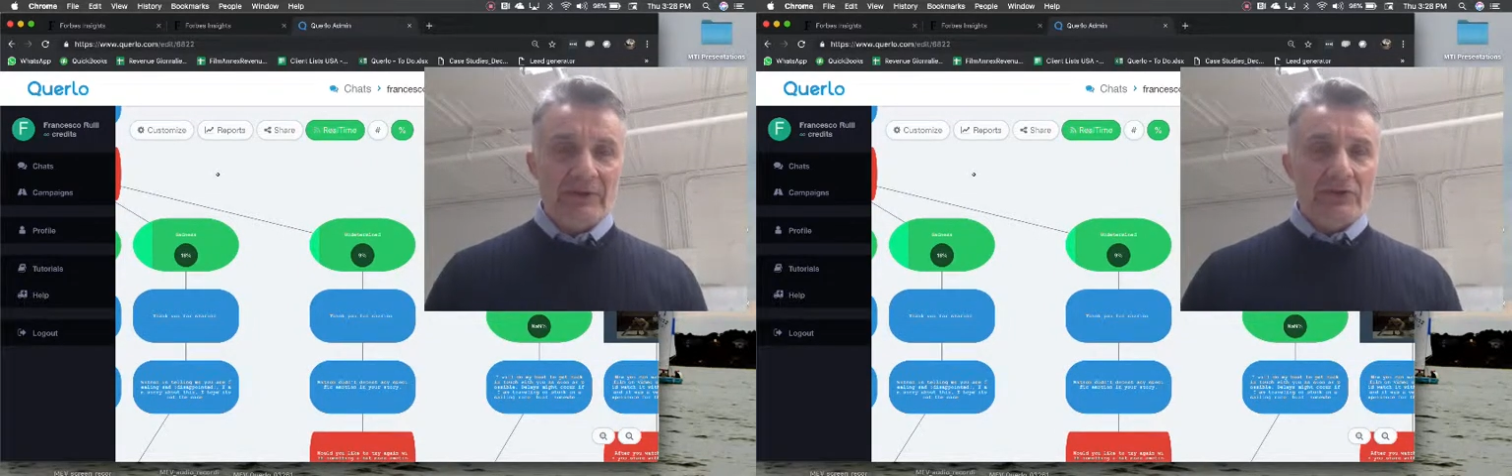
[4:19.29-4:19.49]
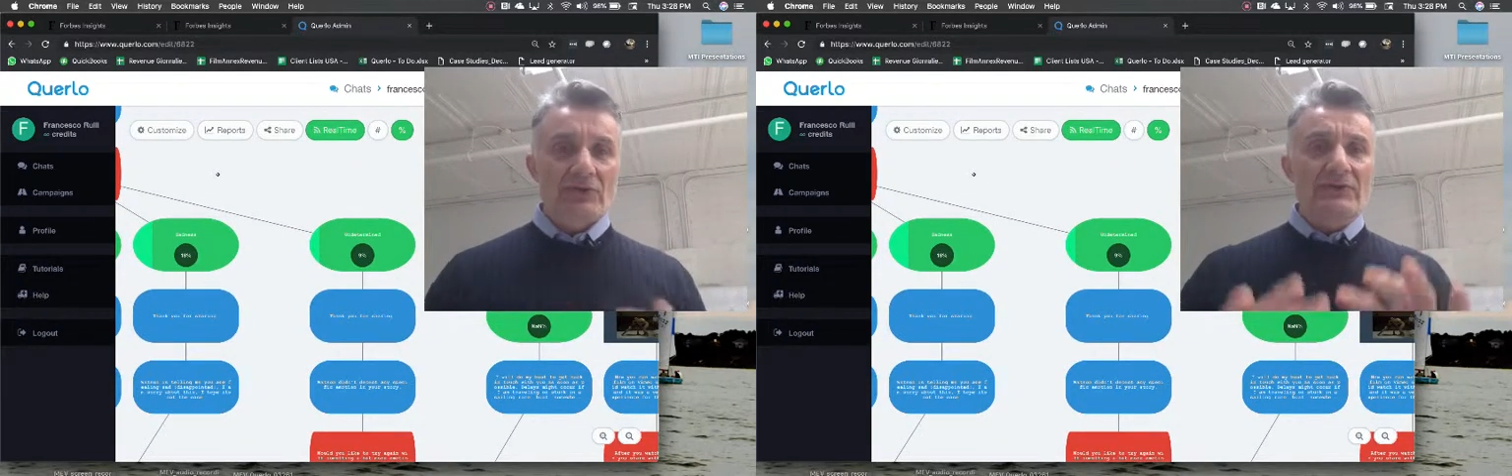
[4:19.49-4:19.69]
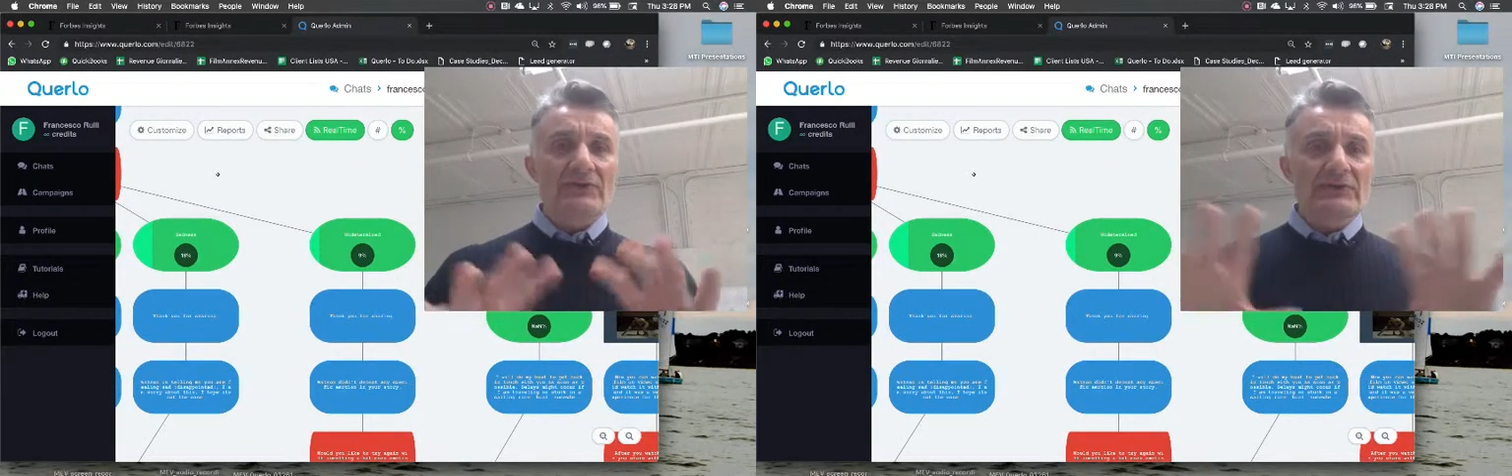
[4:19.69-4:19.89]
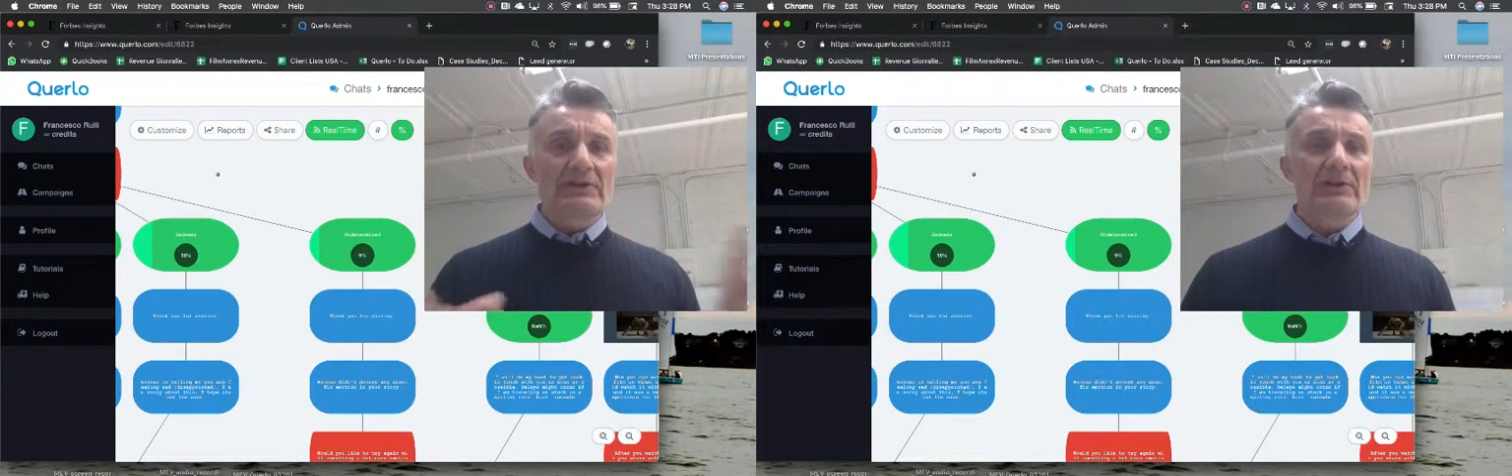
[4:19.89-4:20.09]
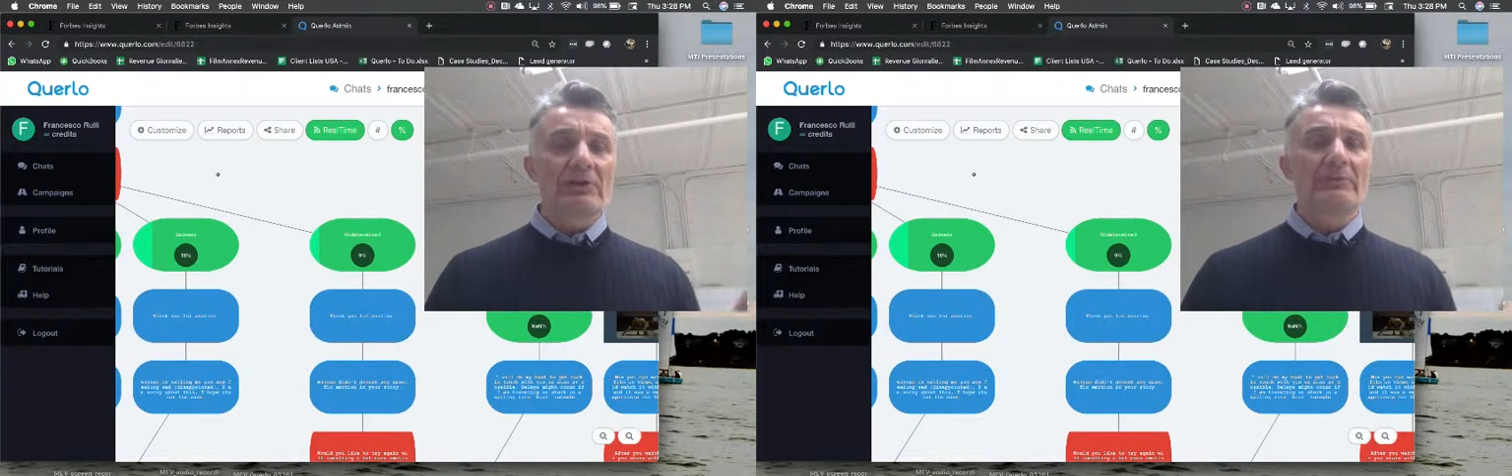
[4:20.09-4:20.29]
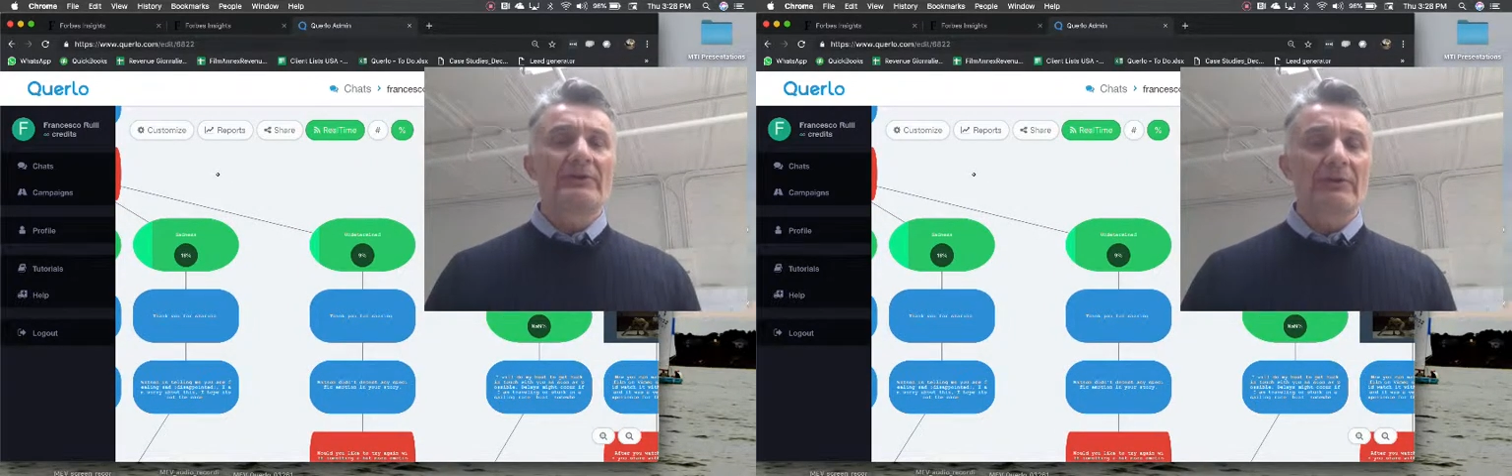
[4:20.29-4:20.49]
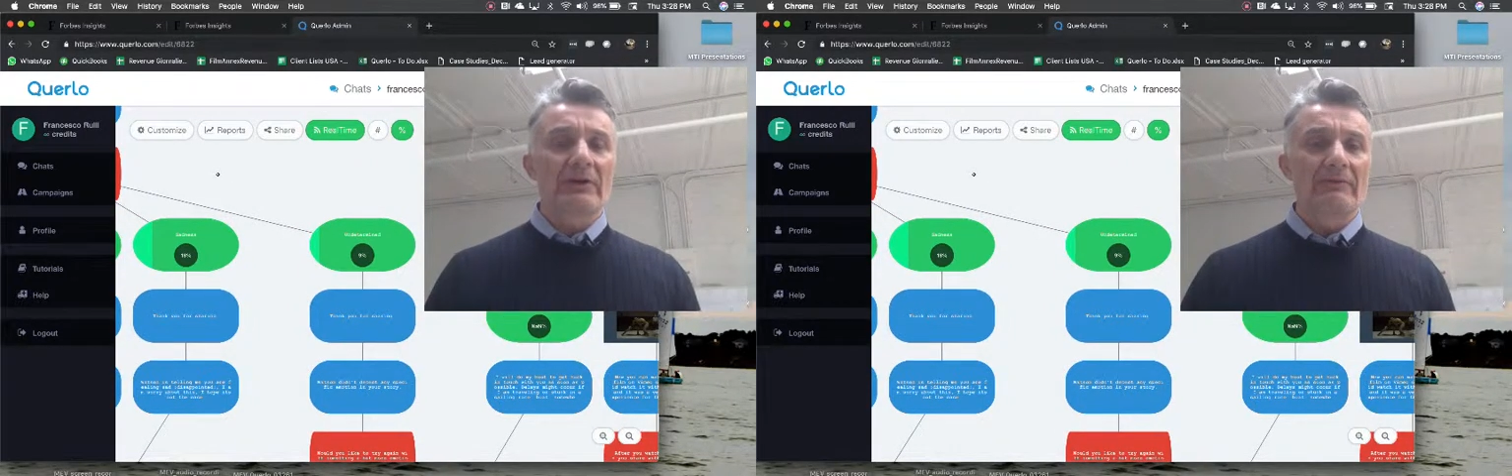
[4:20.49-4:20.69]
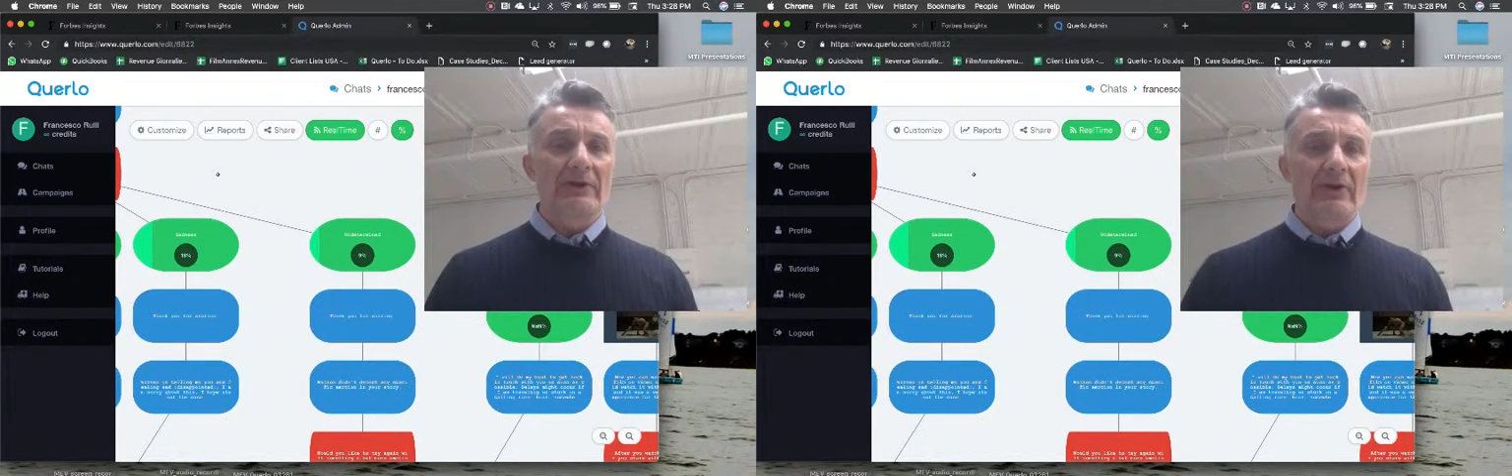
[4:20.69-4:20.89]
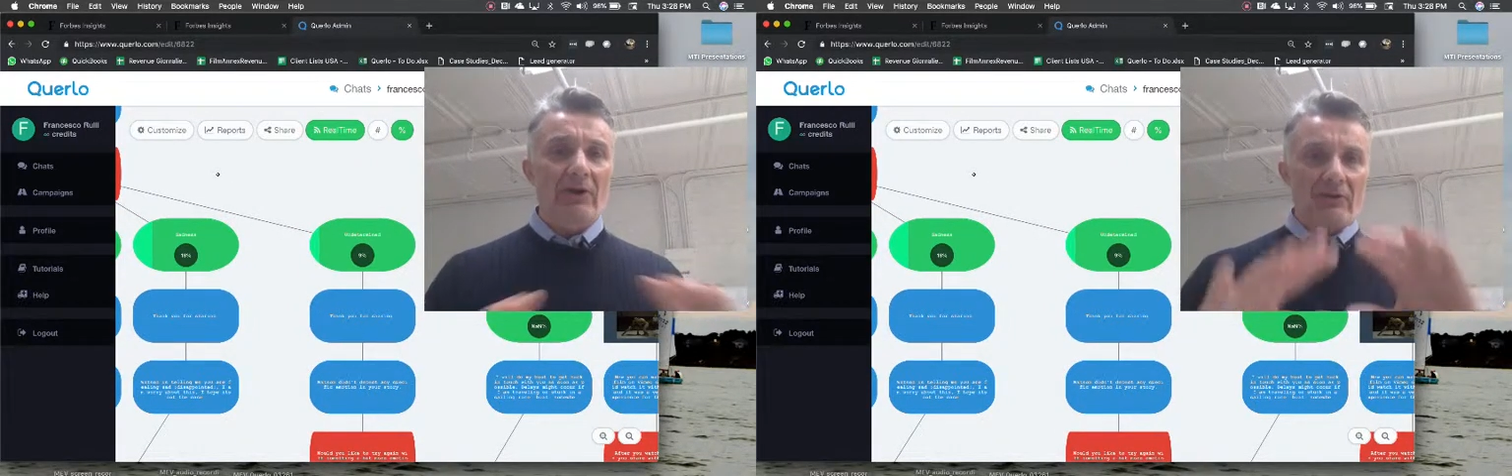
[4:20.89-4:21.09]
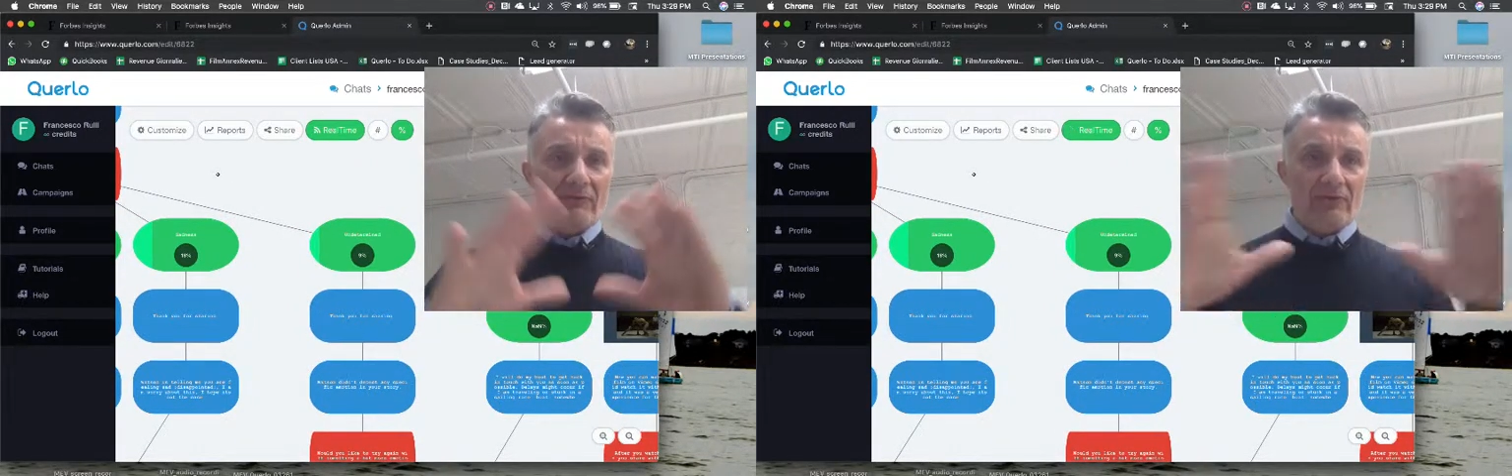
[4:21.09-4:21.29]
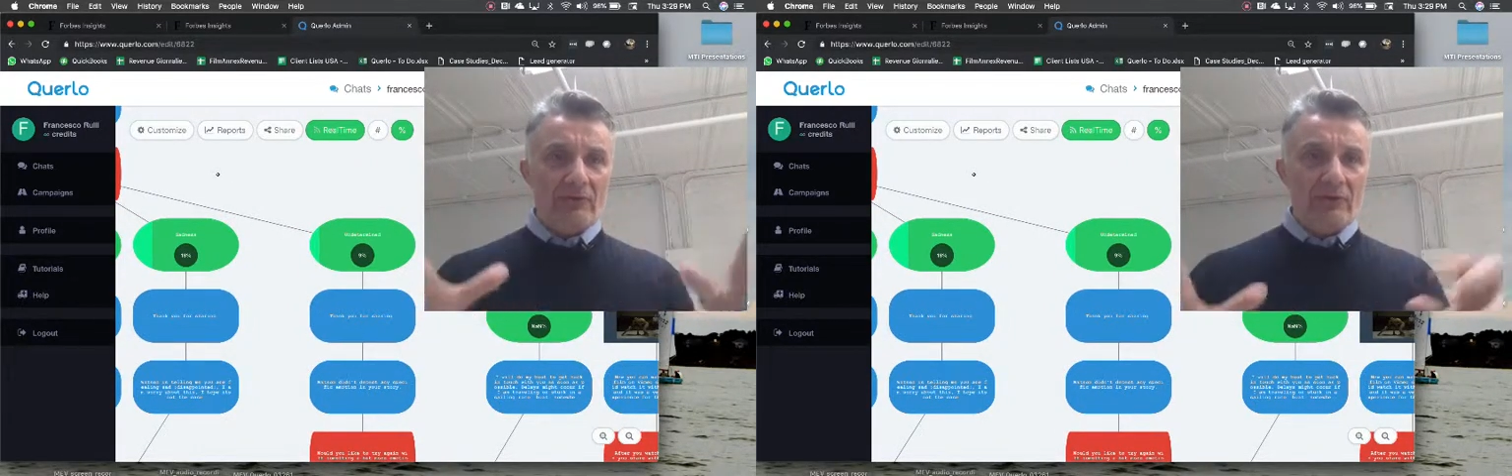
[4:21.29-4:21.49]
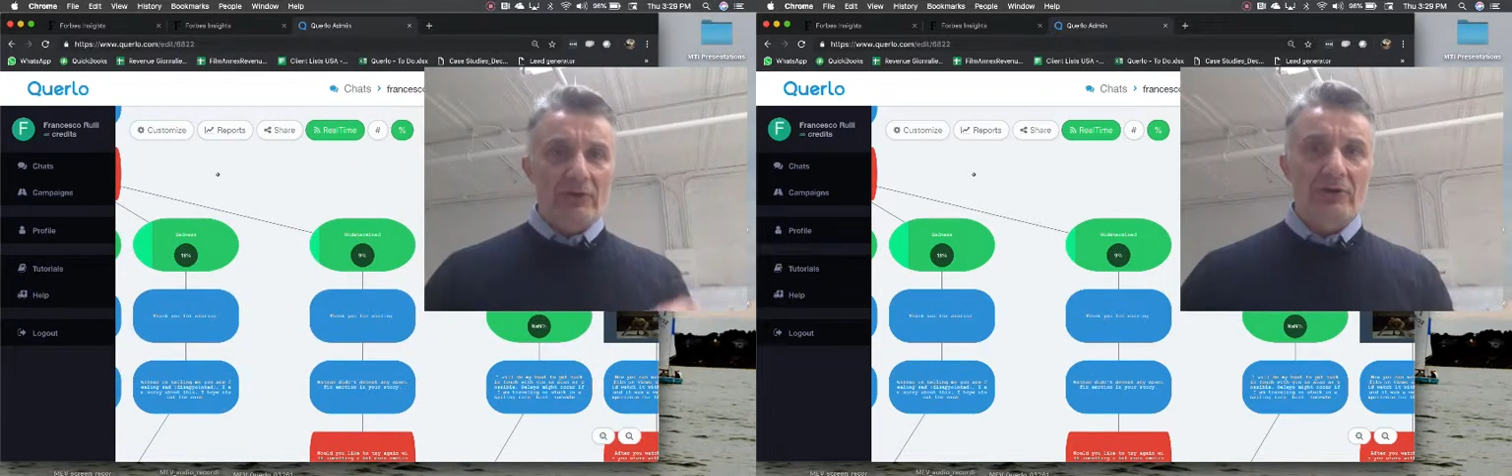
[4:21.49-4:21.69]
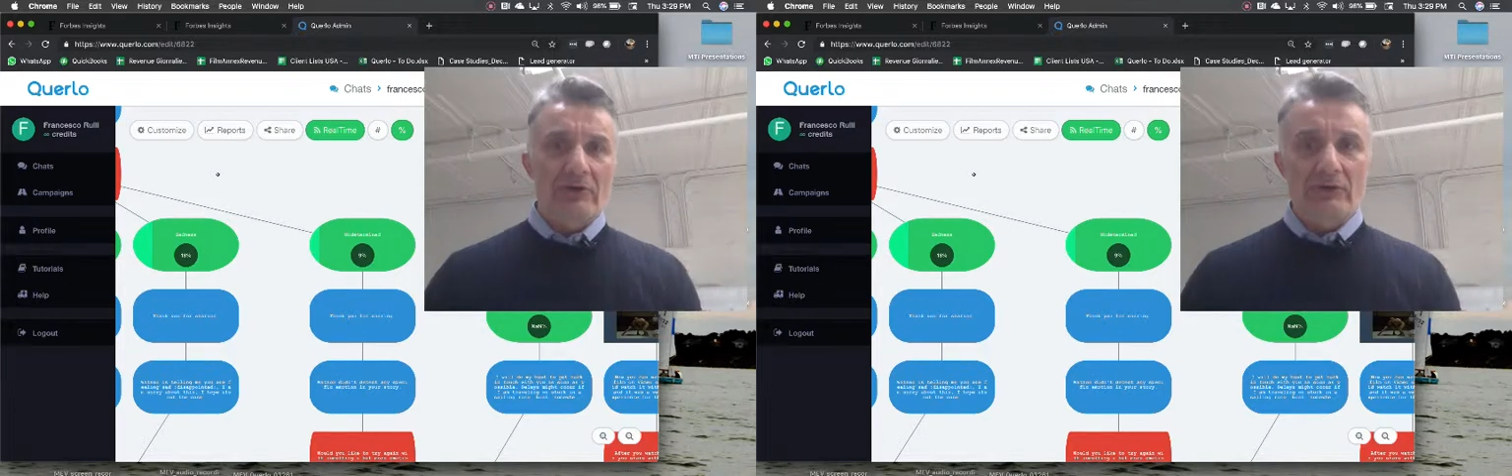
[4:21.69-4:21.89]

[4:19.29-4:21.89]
So this is a little bit of an overall